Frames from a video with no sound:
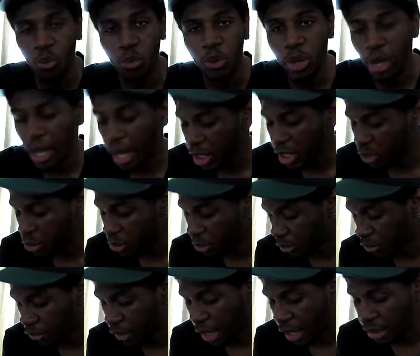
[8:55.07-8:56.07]
real actual
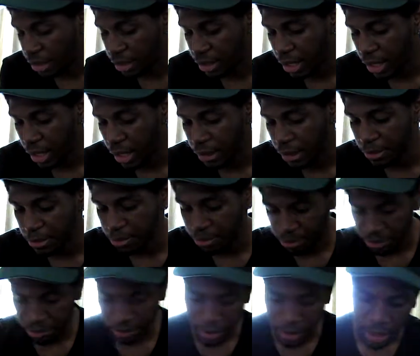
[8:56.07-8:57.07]
fact to that.
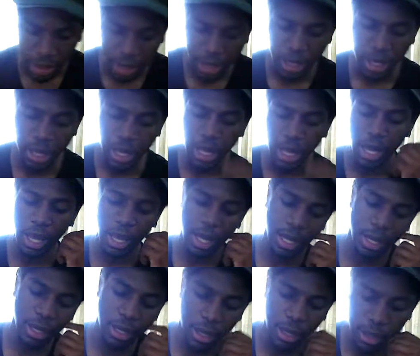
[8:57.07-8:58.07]

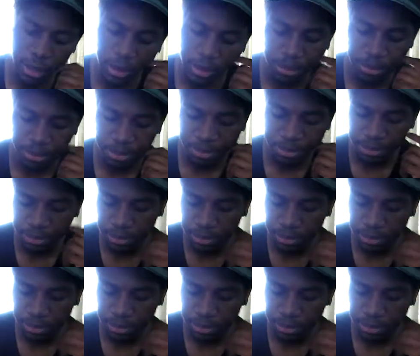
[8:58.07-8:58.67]
And